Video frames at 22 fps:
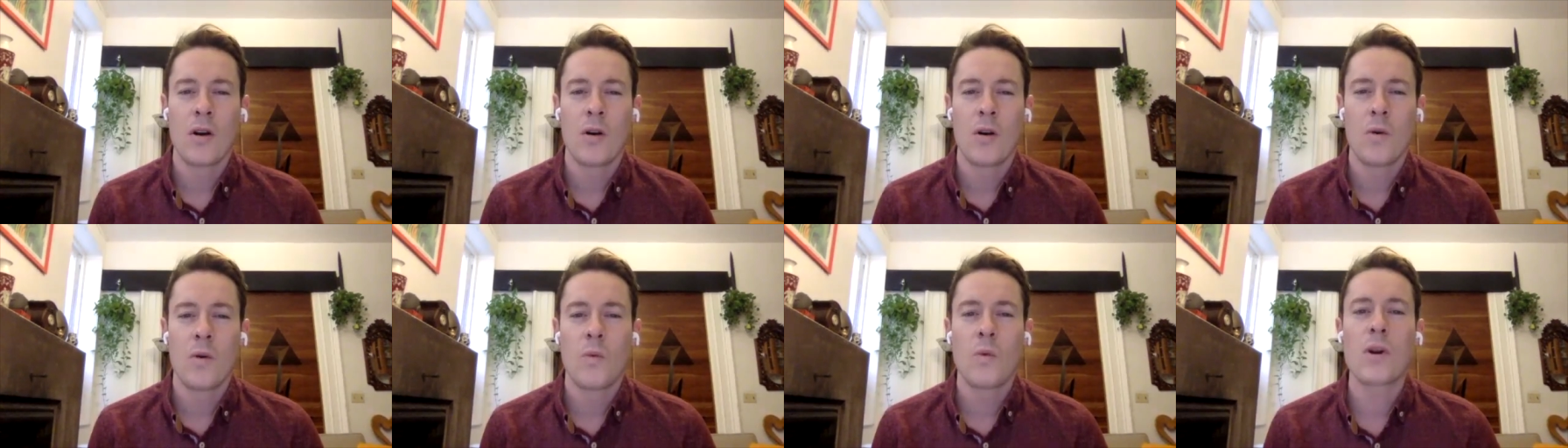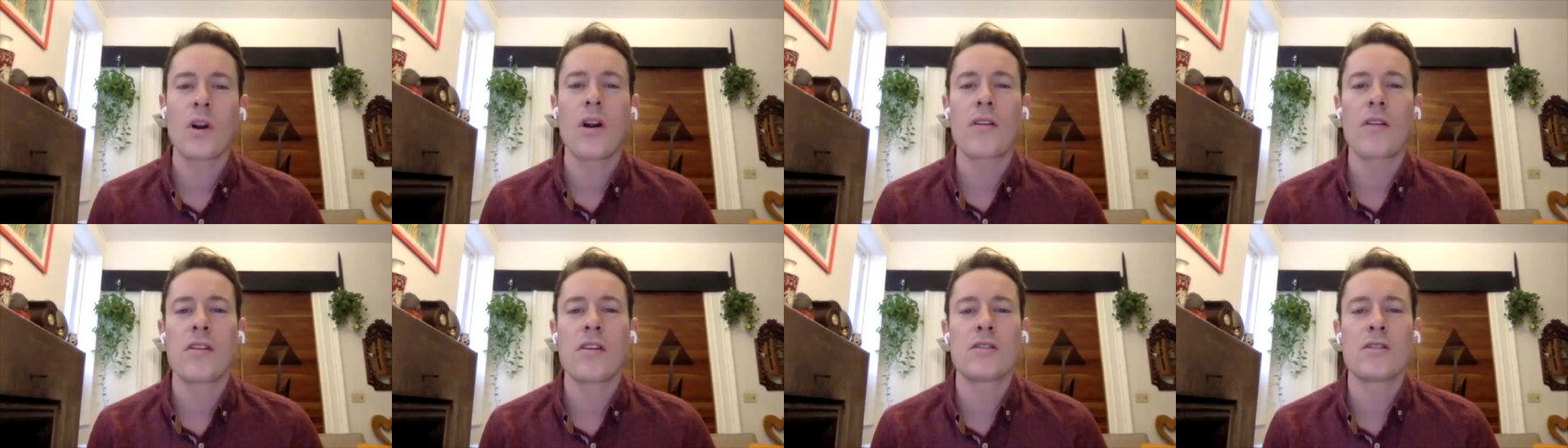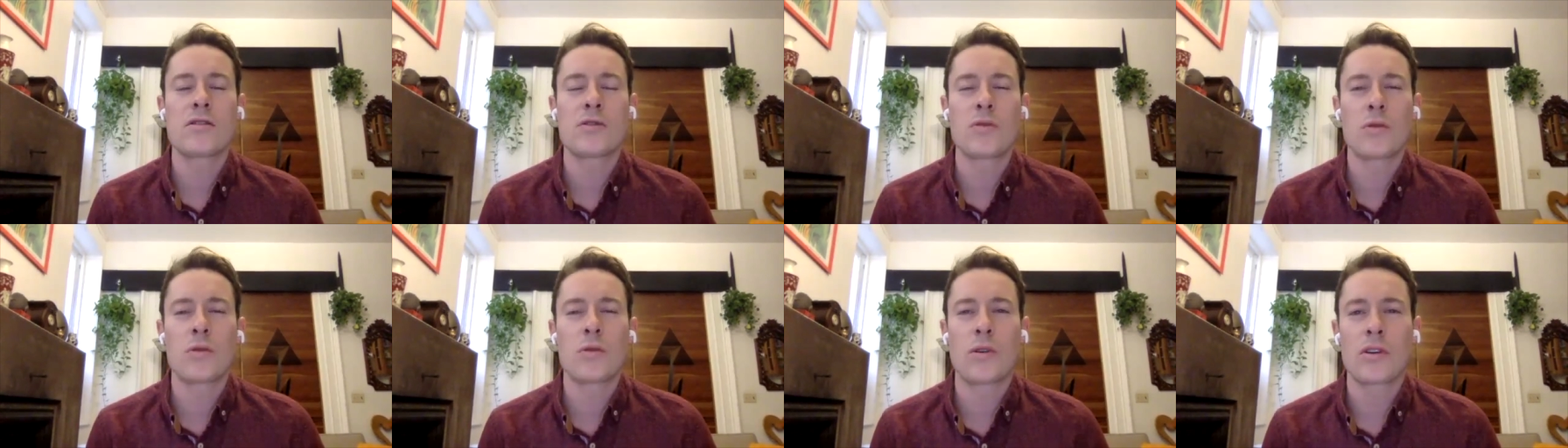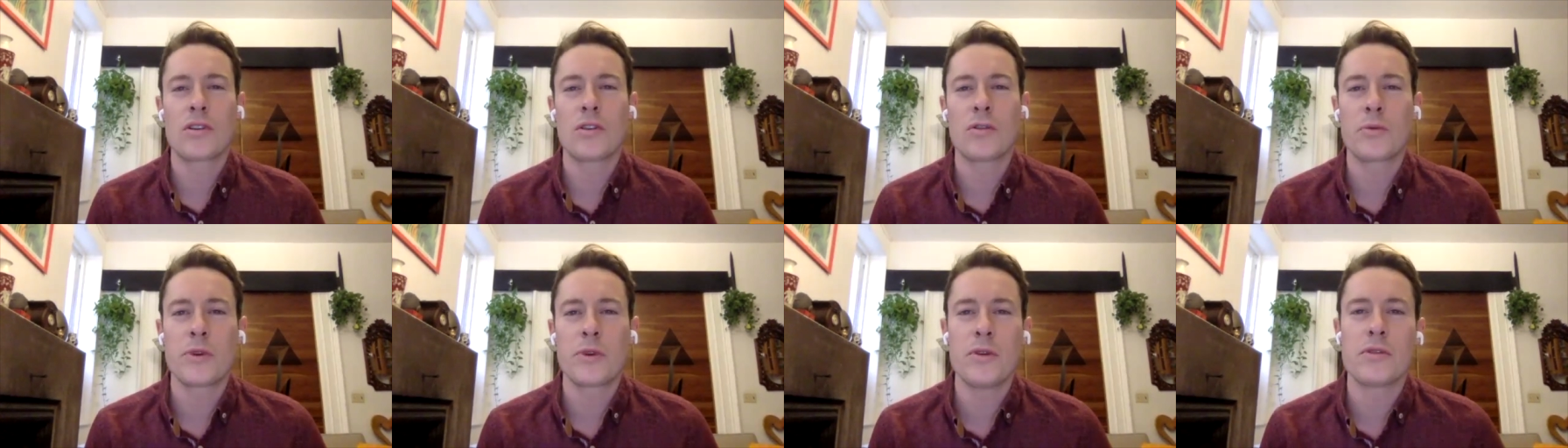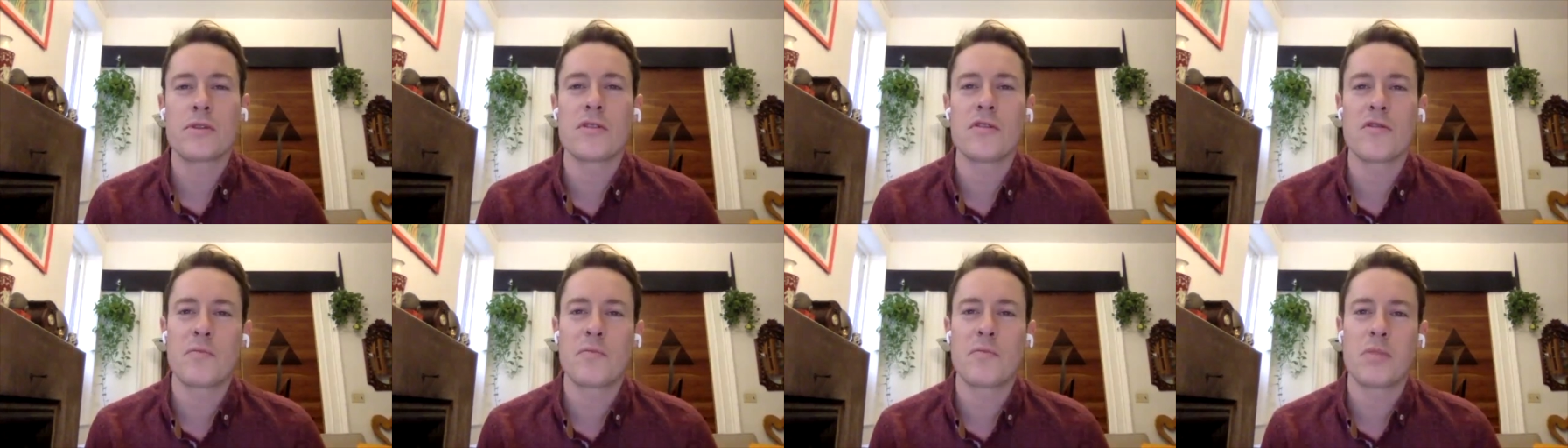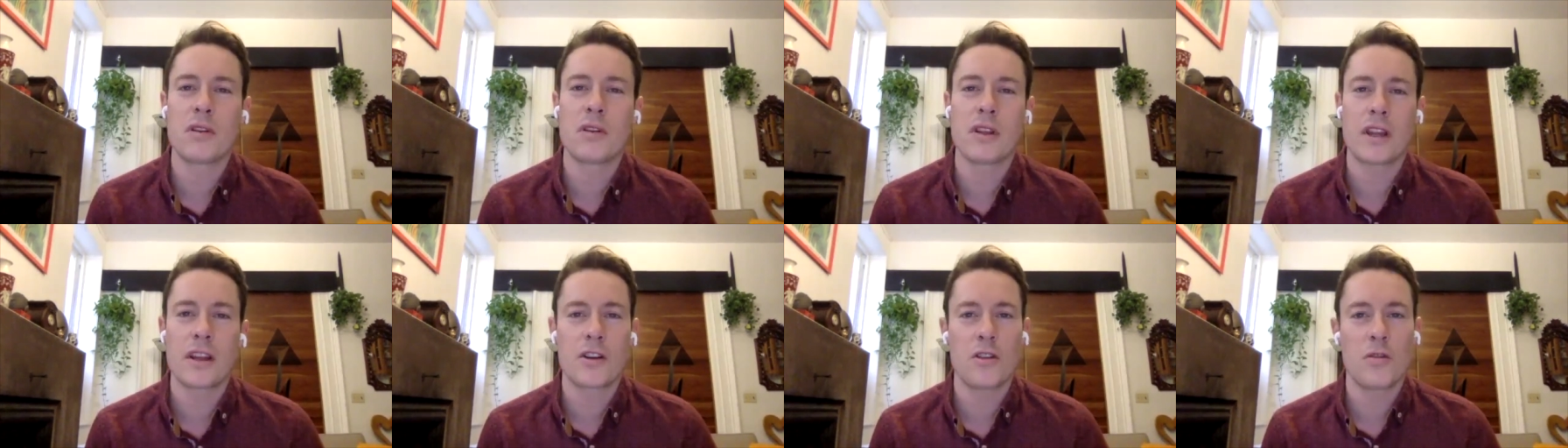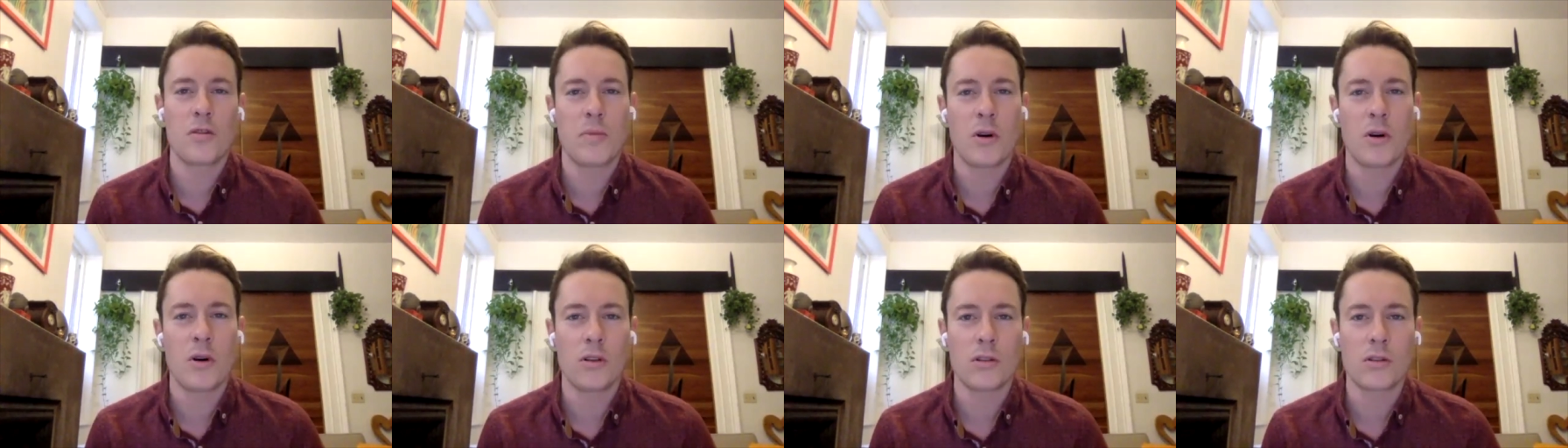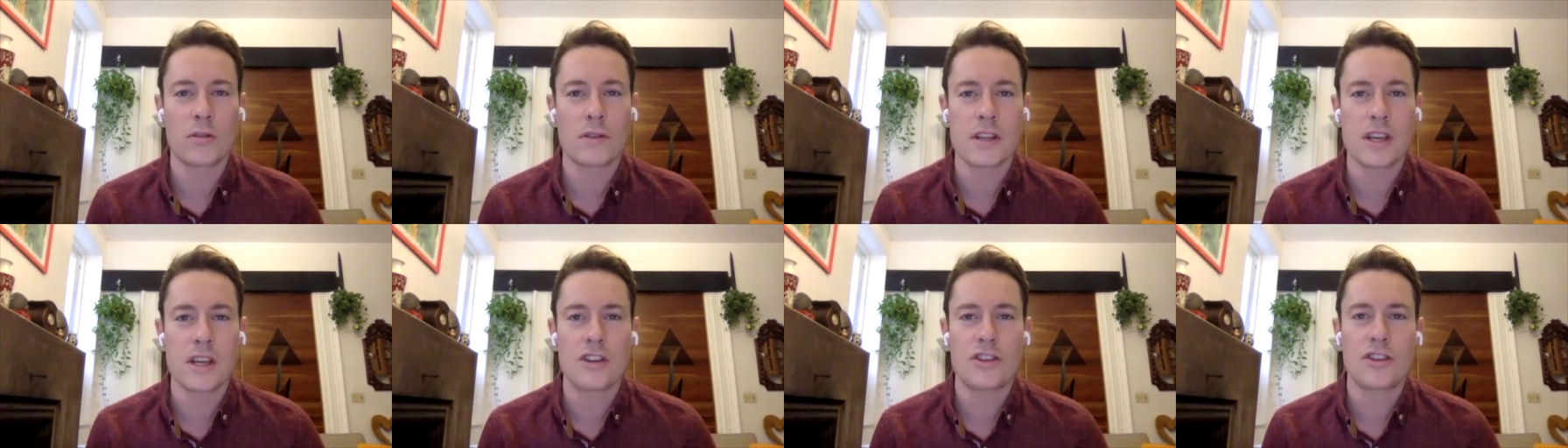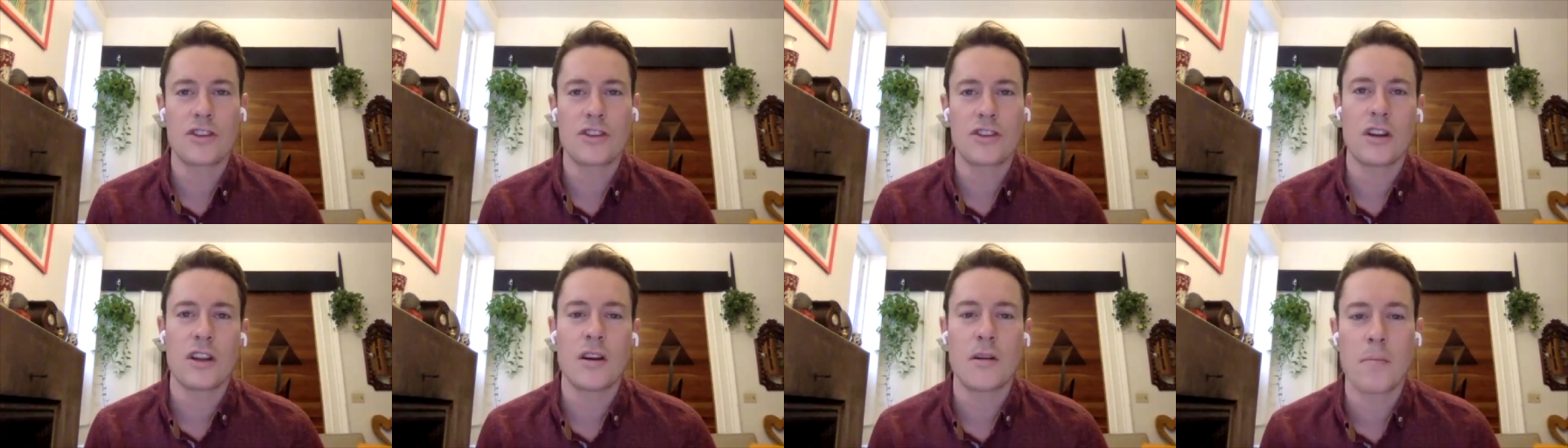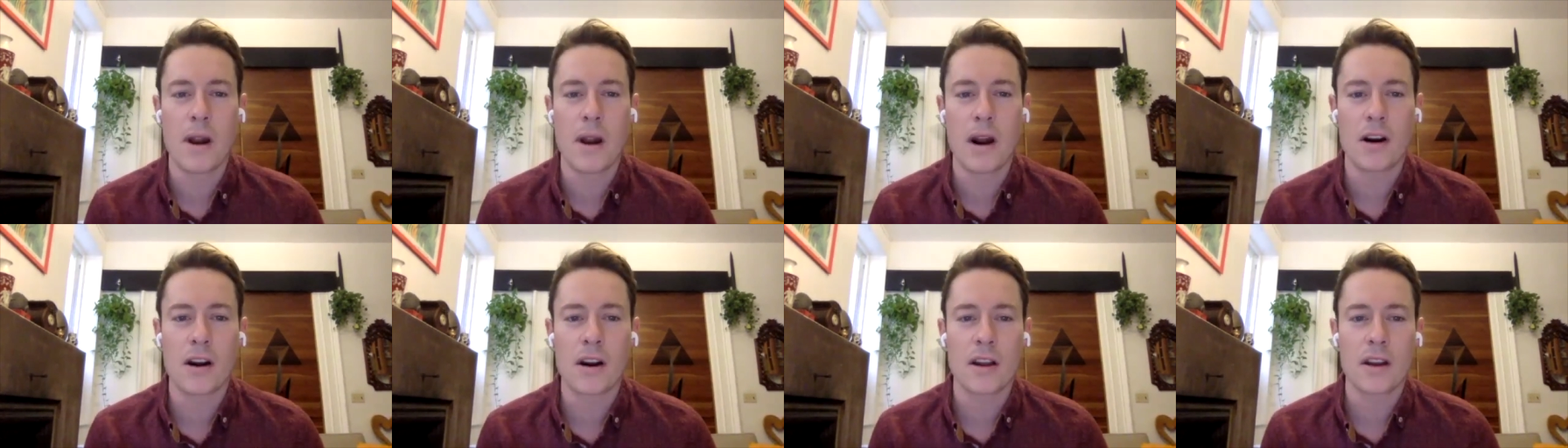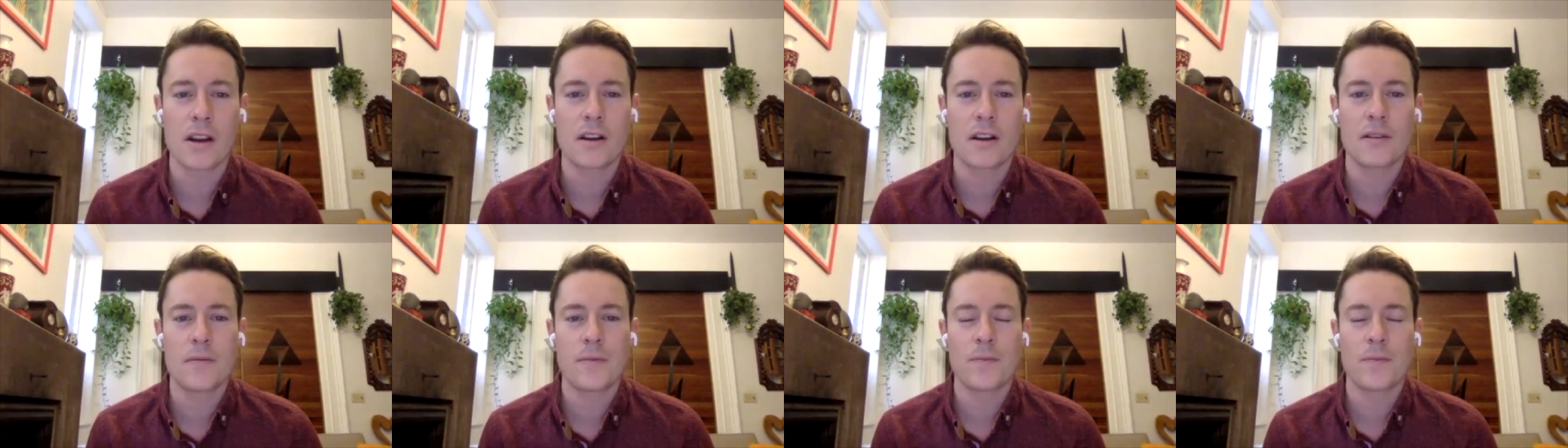What are the historical roots of political polarization in America?